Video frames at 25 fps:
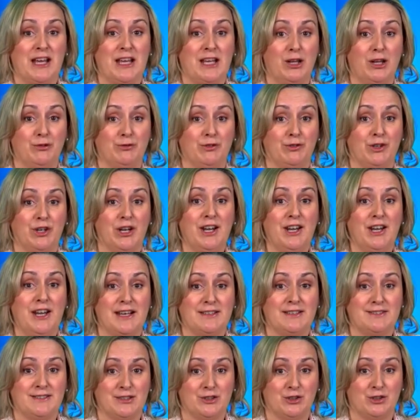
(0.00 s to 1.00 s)
any of your
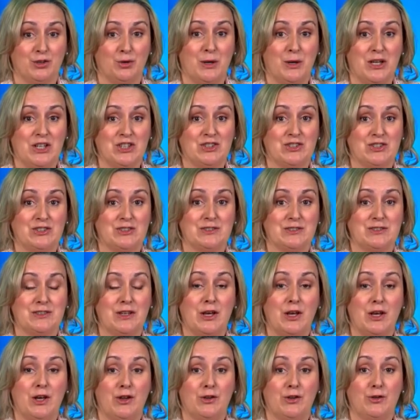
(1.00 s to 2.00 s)
unanswered questions
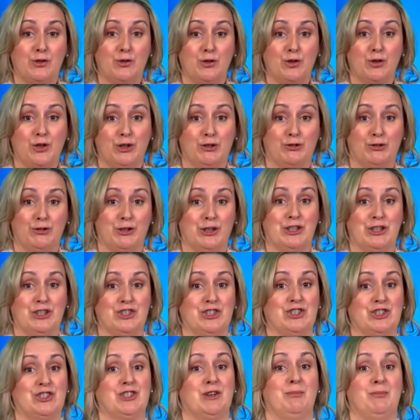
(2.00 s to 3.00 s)
through your
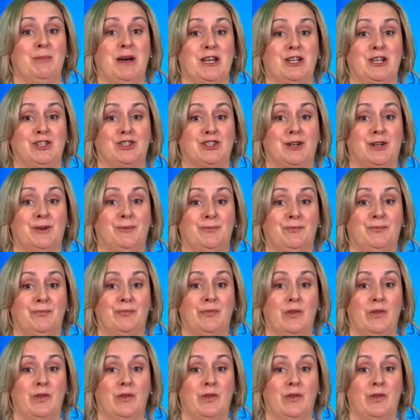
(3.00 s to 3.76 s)
relationship manager.